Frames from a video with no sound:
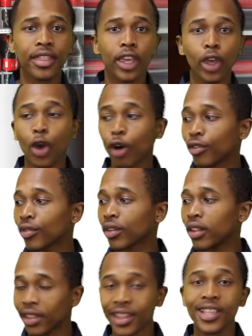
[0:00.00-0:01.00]
thinking of
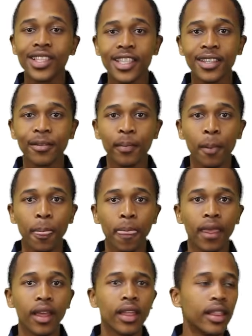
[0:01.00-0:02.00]
this,
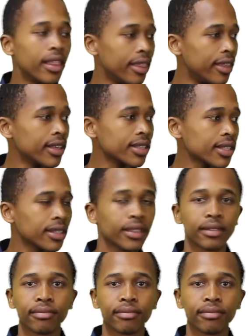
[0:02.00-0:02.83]
this,